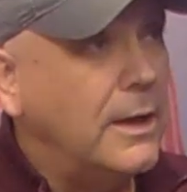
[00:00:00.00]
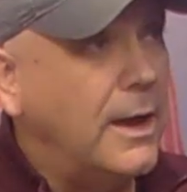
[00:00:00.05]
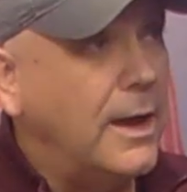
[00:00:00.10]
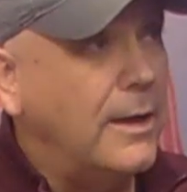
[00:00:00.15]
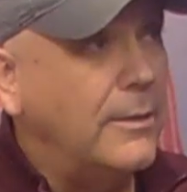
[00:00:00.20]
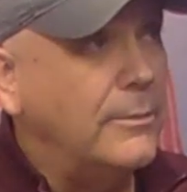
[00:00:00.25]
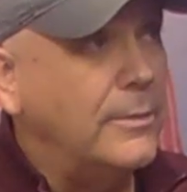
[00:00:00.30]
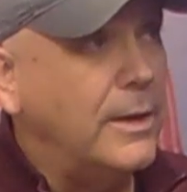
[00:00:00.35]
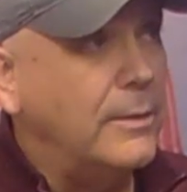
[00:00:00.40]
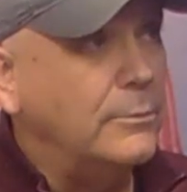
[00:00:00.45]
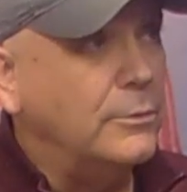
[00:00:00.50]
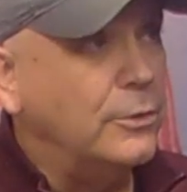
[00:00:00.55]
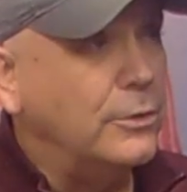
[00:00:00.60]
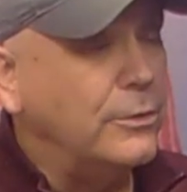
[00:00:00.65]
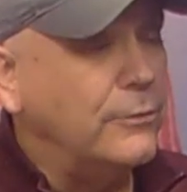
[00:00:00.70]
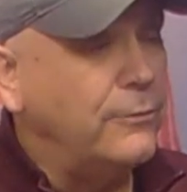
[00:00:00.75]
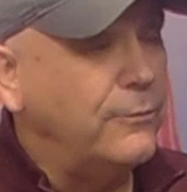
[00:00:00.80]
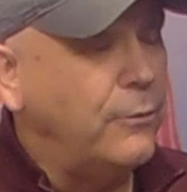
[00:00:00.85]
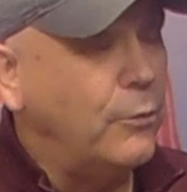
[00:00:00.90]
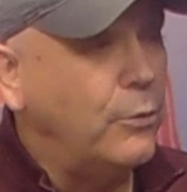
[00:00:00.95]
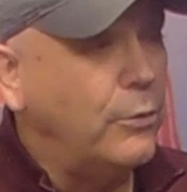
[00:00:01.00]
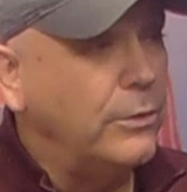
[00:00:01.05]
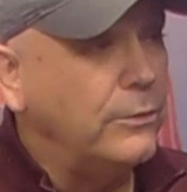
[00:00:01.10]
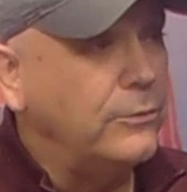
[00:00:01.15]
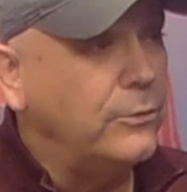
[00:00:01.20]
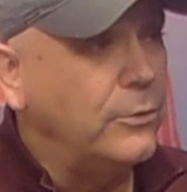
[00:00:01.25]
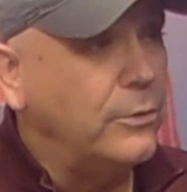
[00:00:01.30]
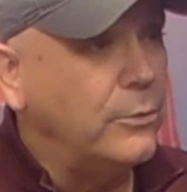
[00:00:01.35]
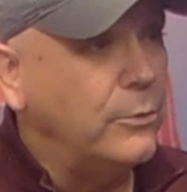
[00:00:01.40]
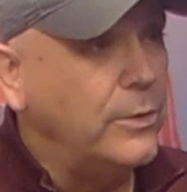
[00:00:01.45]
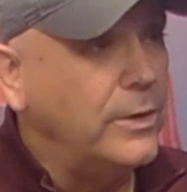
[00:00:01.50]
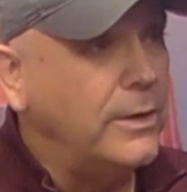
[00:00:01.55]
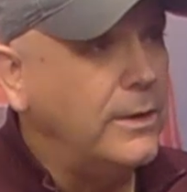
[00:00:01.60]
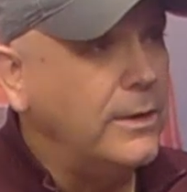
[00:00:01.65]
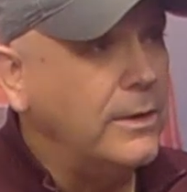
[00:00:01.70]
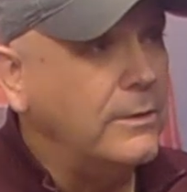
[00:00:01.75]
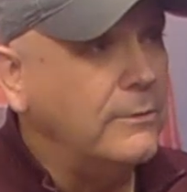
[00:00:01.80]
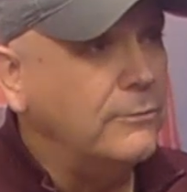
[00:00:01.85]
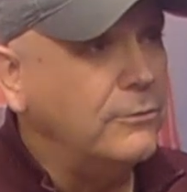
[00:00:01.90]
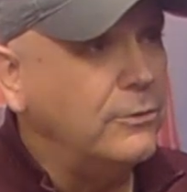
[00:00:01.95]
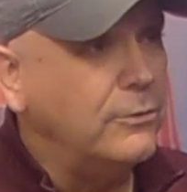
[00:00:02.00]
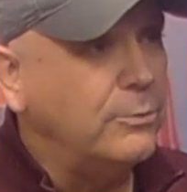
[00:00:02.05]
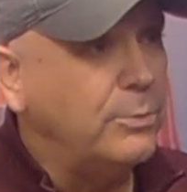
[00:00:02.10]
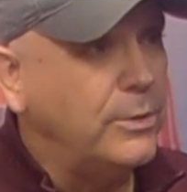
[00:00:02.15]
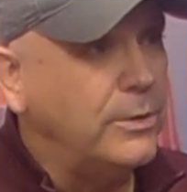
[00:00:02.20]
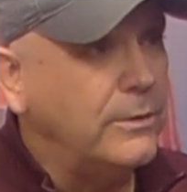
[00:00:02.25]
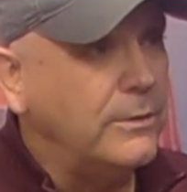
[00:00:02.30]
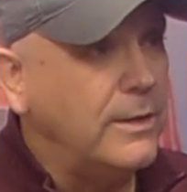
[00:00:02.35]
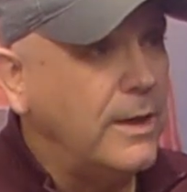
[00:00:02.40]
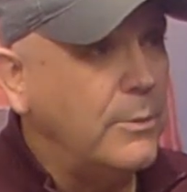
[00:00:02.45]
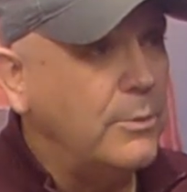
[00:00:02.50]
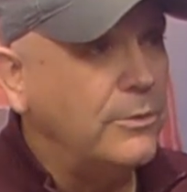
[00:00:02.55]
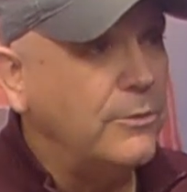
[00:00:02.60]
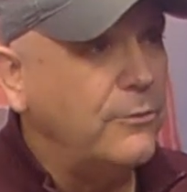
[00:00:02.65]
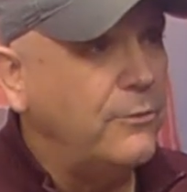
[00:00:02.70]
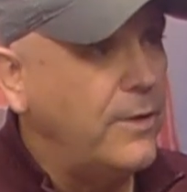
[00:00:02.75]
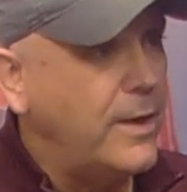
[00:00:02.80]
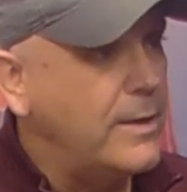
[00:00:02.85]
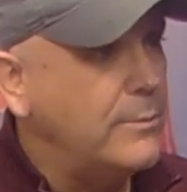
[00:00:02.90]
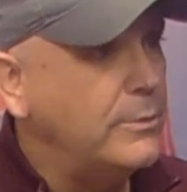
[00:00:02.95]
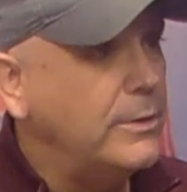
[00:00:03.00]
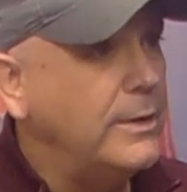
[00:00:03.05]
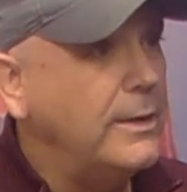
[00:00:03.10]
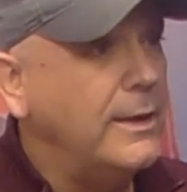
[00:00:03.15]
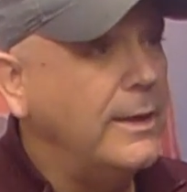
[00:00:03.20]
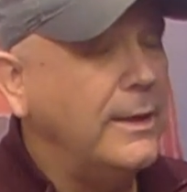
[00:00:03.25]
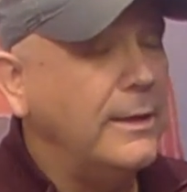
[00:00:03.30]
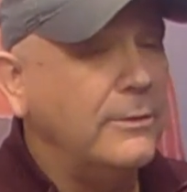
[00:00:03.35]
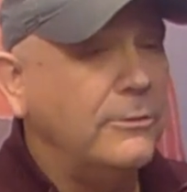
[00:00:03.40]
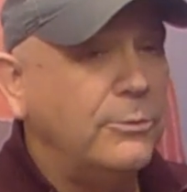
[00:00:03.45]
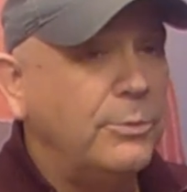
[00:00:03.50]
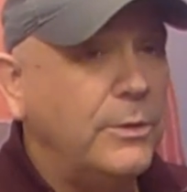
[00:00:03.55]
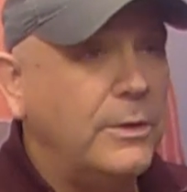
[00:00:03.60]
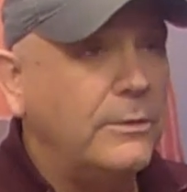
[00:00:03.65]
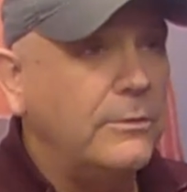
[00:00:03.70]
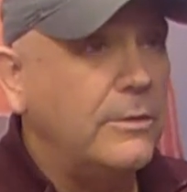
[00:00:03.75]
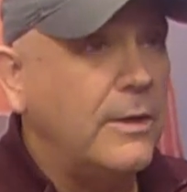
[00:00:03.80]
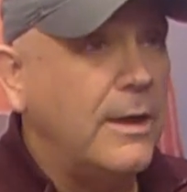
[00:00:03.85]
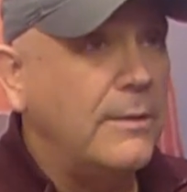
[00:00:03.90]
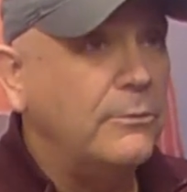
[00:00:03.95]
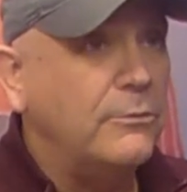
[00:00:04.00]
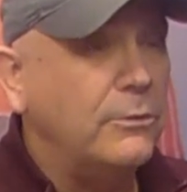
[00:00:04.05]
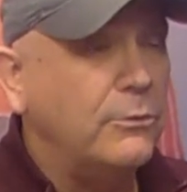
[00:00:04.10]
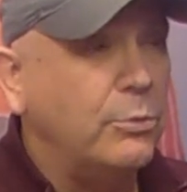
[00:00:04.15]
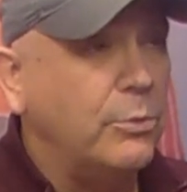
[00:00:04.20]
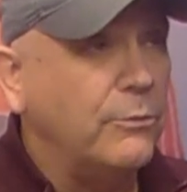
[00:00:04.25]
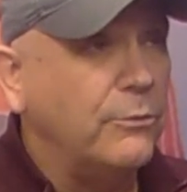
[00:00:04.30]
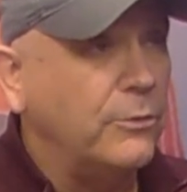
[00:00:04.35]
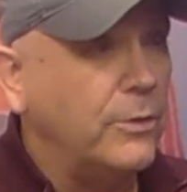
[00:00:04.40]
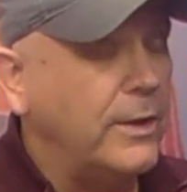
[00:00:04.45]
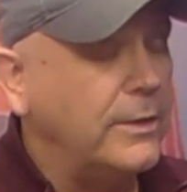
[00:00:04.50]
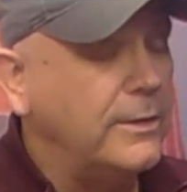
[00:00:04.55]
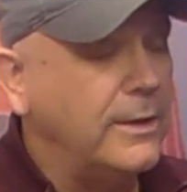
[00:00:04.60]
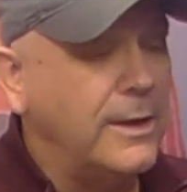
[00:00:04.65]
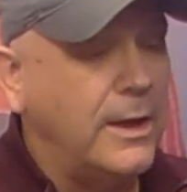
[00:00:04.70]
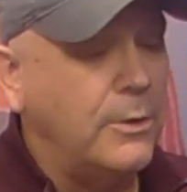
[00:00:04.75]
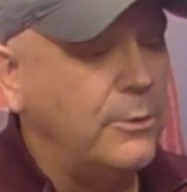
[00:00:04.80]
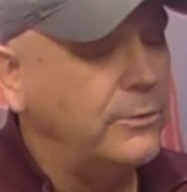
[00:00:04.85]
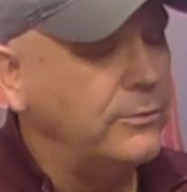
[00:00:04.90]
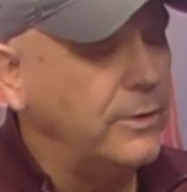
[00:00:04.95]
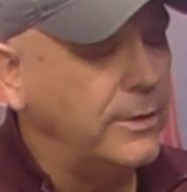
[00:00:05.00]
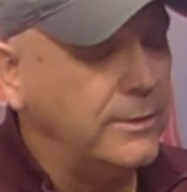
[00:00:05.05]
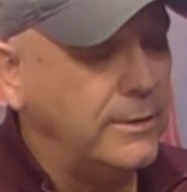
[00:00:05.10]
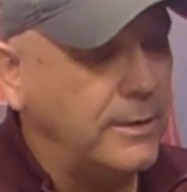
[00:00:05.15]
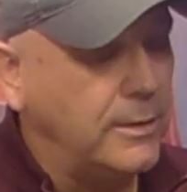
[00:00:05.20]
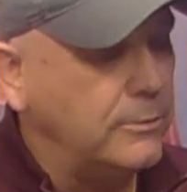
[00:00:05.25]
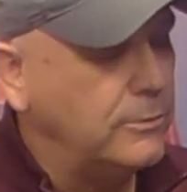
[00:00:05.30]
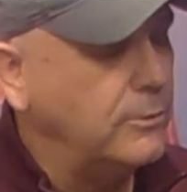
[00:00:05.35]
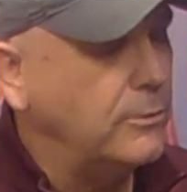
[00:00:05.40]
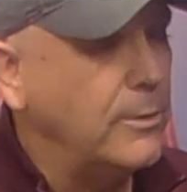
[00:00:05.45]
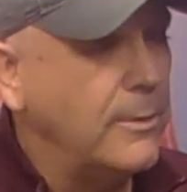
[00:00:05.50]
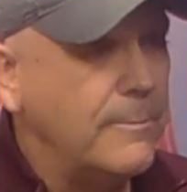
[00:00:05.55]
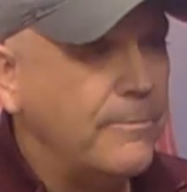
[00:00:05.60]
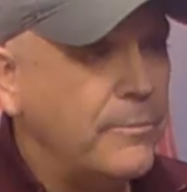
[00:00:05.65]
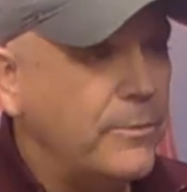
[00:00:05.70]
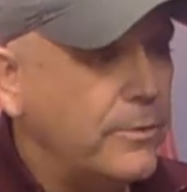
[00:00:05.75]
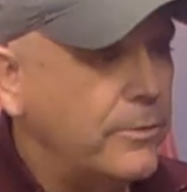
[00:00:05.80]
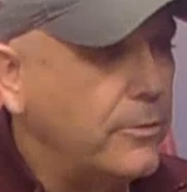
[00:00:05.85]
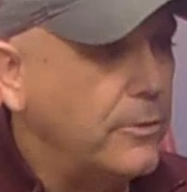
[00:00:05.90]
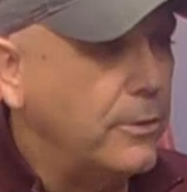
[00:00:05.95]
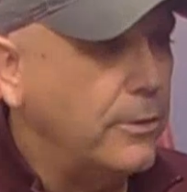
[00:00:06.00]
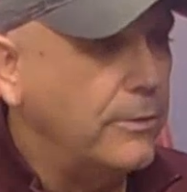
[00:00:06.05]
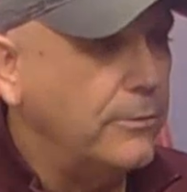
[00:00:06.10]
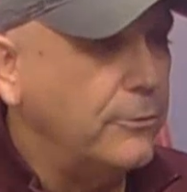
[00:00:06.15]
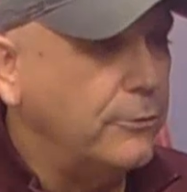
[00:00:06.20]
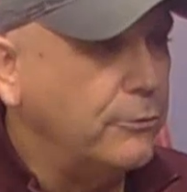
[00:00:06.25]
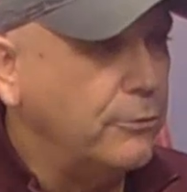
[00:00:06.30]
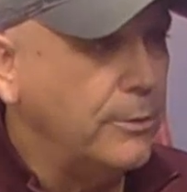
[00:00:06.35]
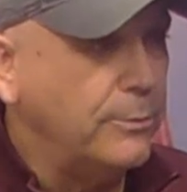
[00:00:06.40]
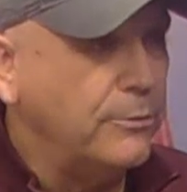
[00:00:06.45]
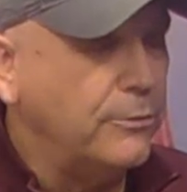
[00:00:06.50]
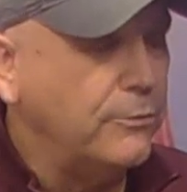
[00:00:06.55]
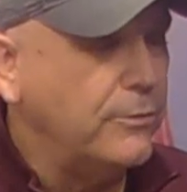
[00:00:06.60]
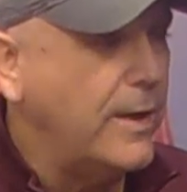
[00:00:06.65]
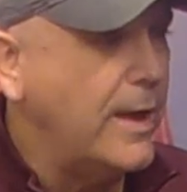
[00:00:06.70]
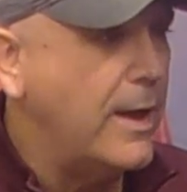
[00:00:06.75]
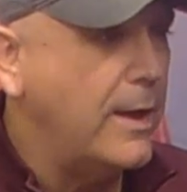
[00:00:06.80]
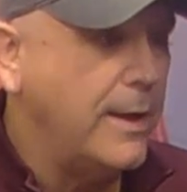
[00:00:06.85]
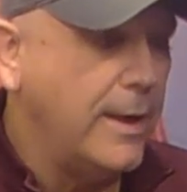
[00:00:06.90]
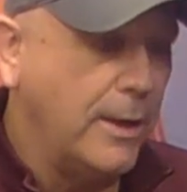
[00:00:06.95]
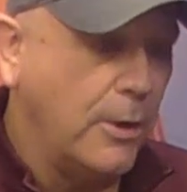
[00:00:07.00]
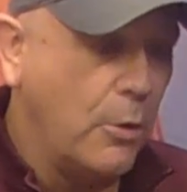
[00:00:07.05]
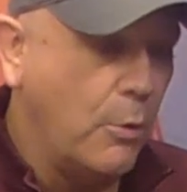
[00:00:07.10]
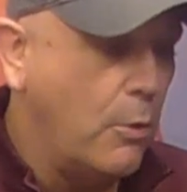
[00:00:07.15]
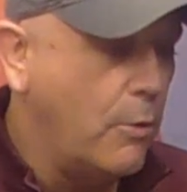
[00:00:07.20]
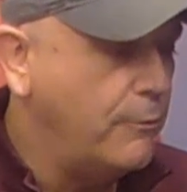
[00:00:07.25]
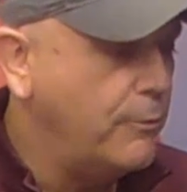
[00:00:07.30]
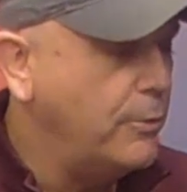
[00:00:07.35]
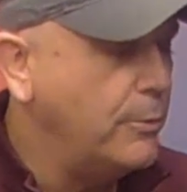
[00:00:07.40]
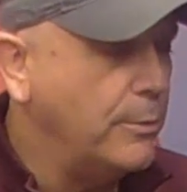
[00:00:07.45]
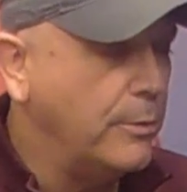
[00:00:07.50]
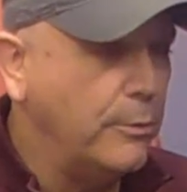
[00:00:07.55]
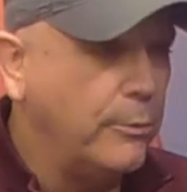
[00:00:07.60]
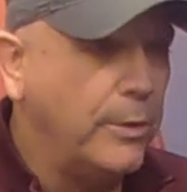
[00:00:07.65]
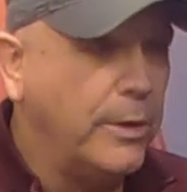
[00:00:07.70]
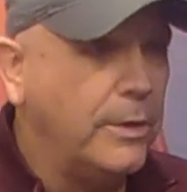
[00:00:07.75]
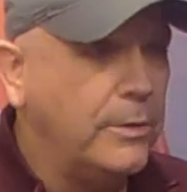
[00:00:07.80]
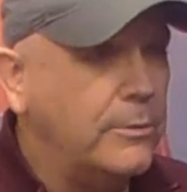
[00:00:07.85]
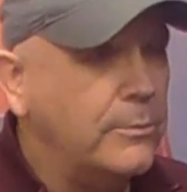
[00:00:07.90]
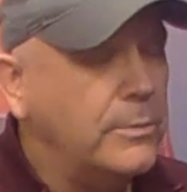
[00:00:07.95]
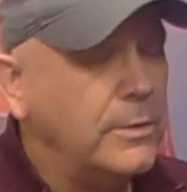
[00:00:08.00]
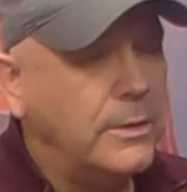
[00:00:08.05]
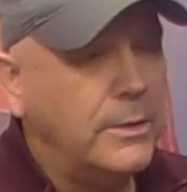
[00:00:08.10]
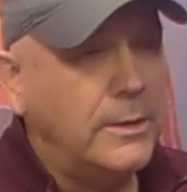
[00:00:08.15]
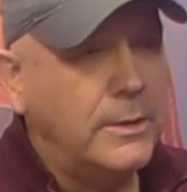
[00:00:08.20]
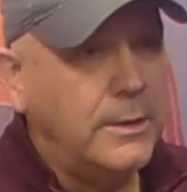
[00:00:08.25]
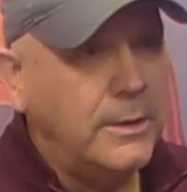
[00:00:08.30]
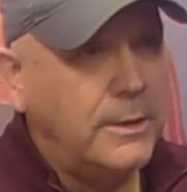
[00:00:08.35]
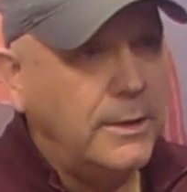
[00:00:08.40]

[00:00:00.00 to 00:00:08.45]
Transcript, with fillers: um, I'm looking forward to a weekend of just spending time with the family and right. spending time just reflecting. I always like to get the, the, the, scriptures out and go over them and read them.